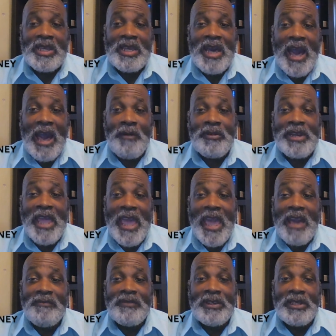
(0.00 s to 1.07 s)
I would
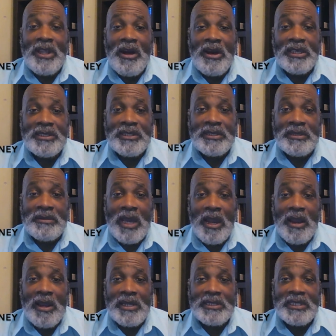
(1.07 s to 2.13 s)
have lost
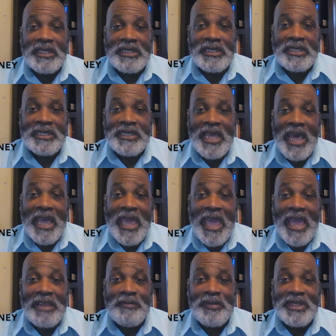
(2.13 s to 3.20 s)
heart unless I
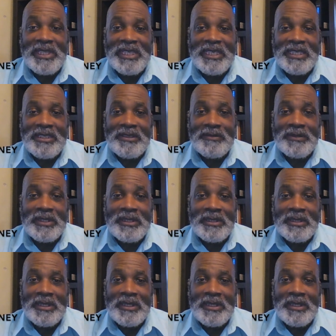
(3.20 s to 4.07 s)
had believed